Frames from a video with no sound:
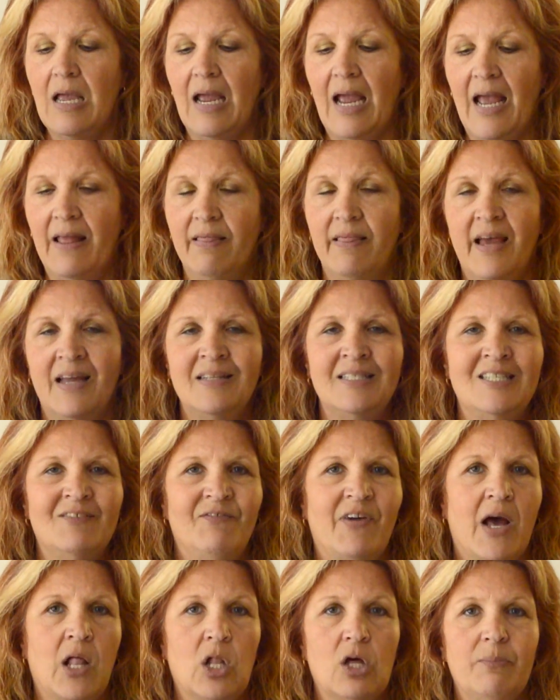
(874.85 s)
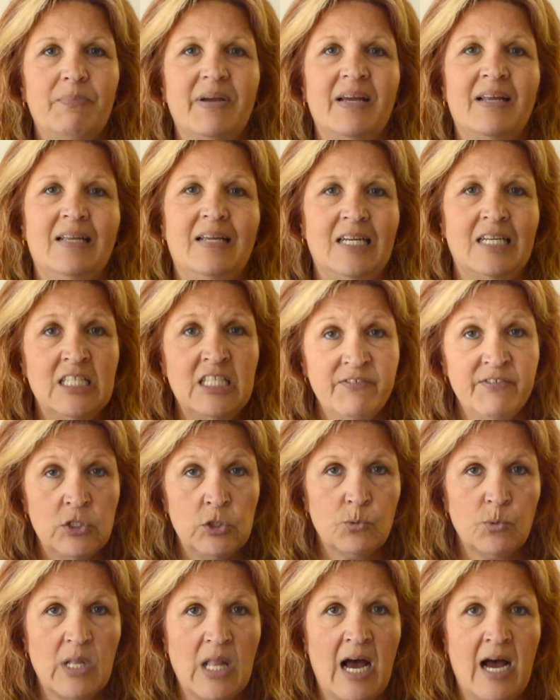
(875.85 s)
and then develop an
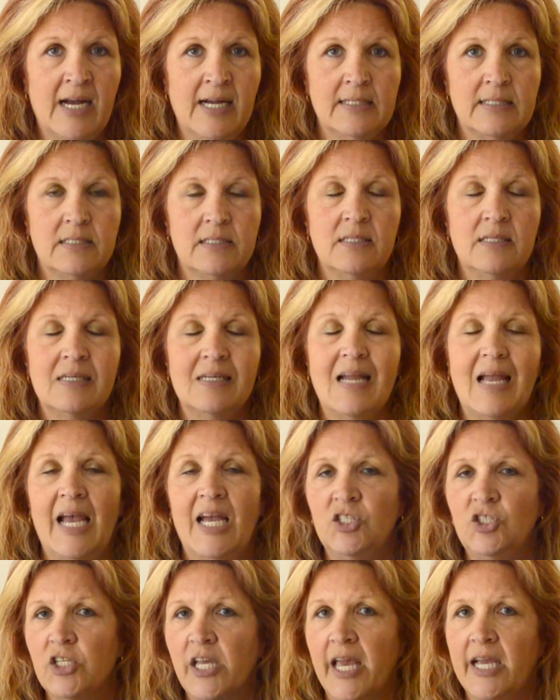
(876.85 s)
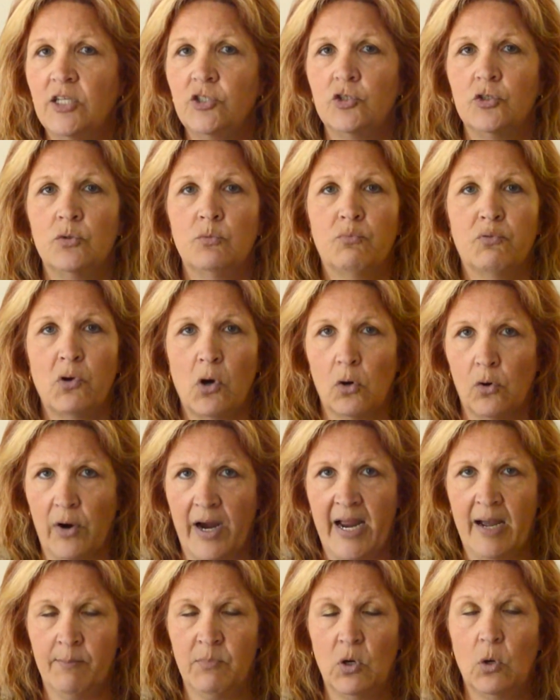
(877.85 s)
individualized education
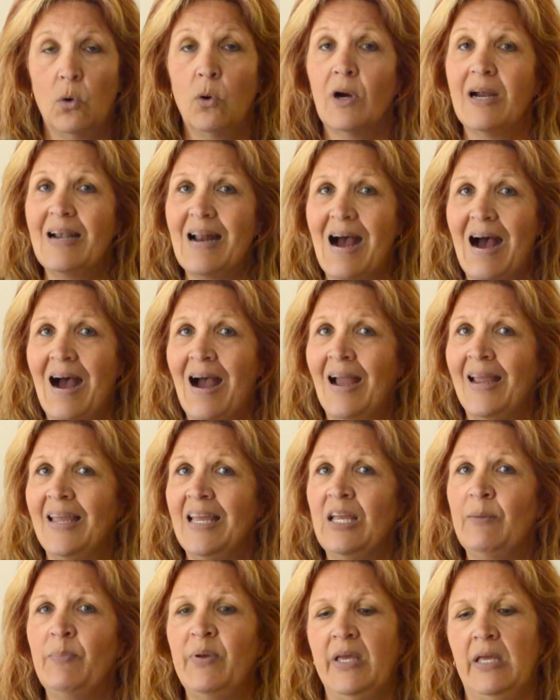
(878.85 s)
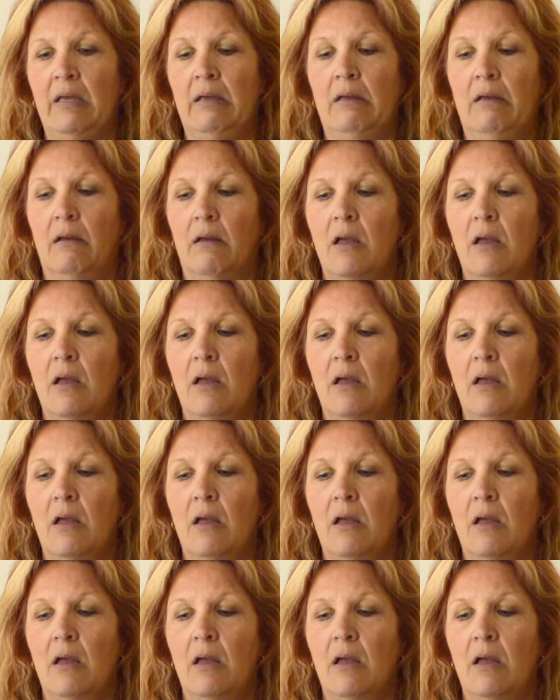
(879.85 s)
program or an IEP